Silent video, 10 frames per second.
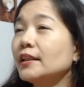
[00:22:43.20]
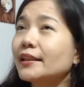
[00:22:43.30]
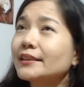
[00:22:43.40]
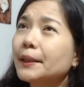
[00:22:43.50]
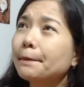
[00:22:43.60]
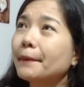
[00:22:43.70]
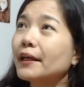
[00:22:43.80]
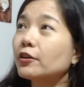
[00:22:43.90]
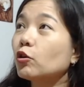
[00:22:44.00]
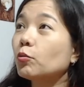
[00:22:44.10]
diba? Kasi
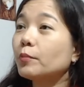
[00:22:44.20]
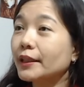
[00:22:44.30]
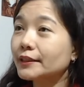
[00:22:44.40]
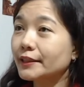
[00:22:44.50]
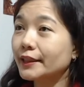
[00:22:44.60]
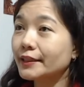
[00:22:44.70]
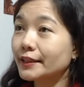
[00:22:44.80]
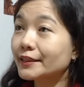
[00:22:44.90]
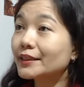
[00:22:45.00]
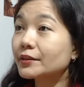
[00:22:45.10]
pet homelessness
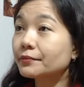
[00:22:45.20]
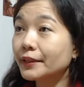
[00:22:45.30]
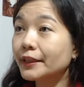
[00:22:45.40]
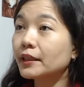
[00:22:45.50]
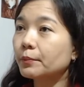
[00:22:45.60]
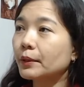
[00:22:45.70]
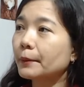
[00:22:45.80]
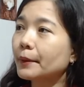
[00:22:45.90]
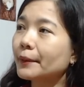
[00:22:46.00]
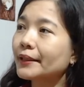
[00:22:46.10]
is a real problem.